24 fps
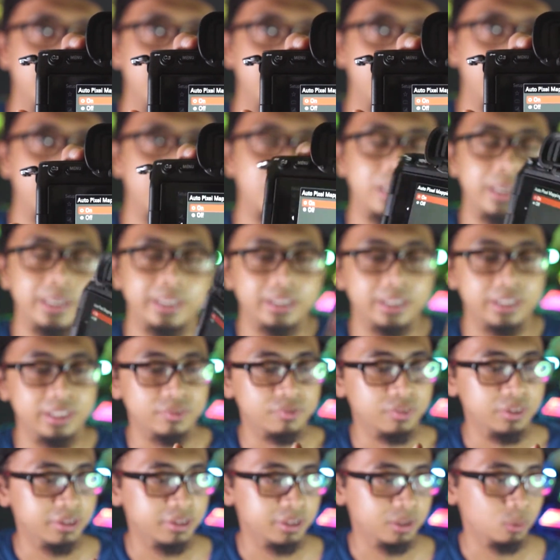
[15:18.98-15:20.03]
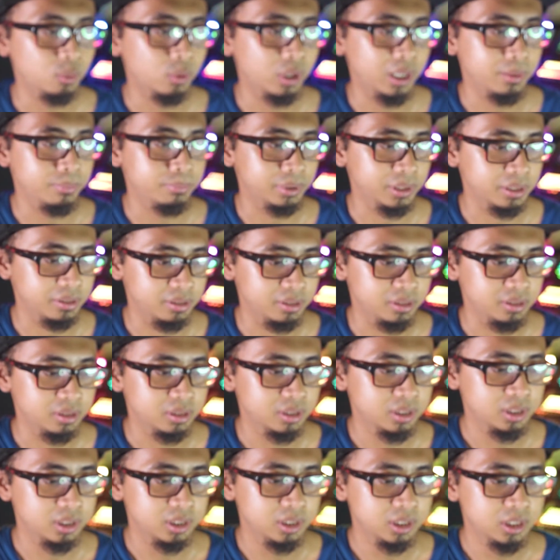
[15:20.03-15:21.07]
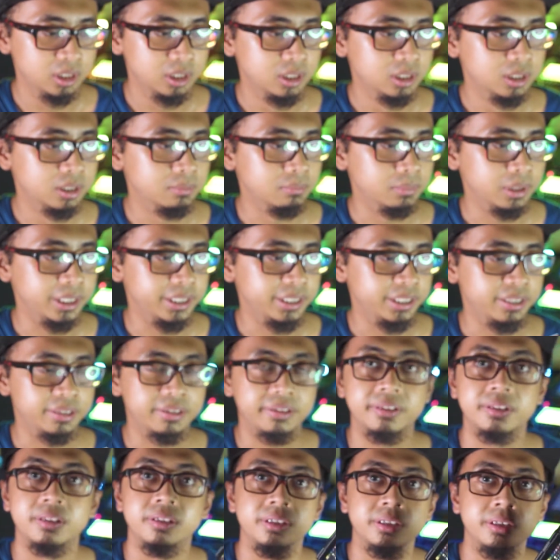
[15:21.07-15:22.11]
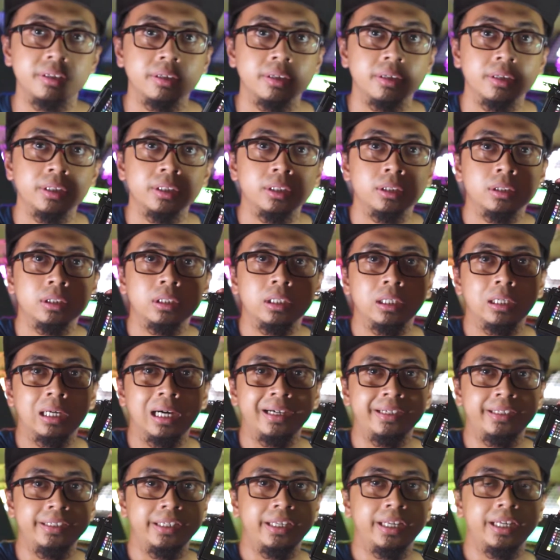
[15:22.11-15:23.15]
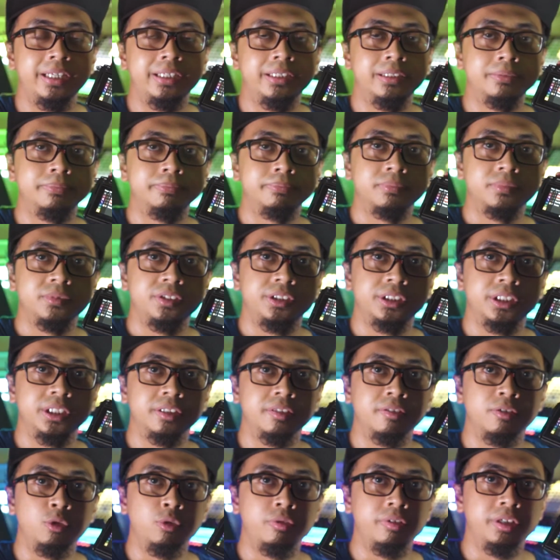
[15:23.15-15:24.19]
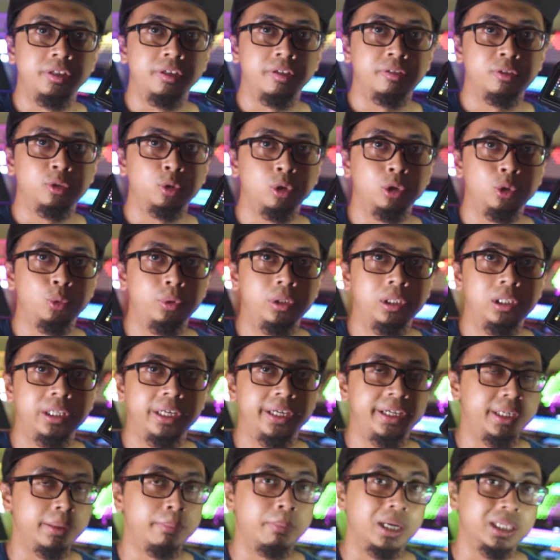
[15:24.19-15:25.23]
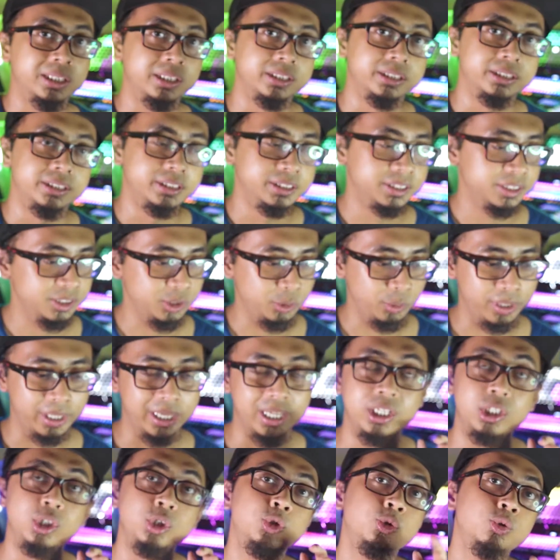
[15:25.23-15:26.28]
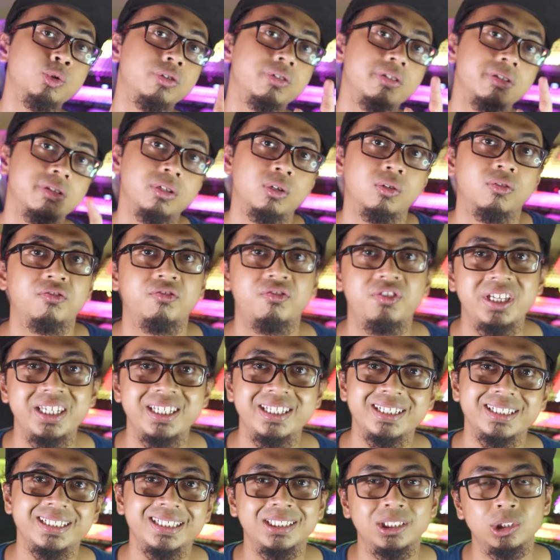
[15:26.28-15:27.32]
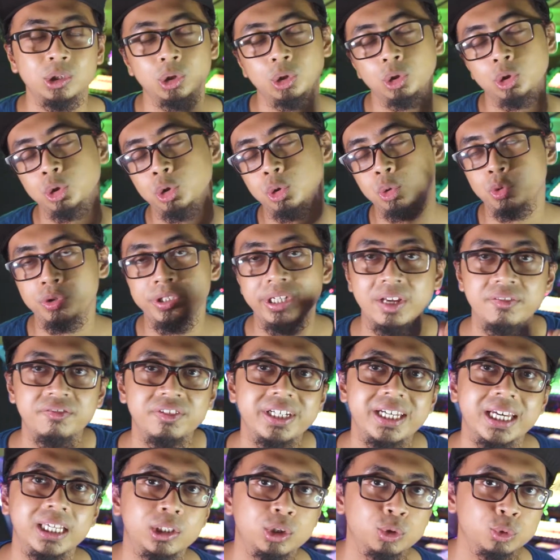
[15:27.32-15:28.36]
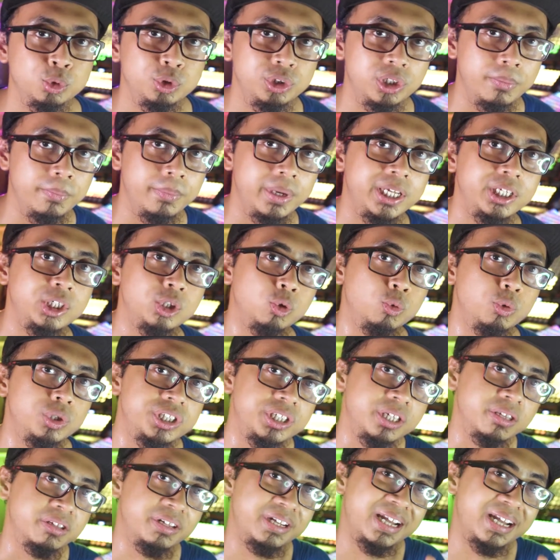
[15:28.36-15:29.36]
I can't even see what I'm pressing, but yes, other than just using the scroll wheel and the buttons, you can use your finger to navigate through the menu, which is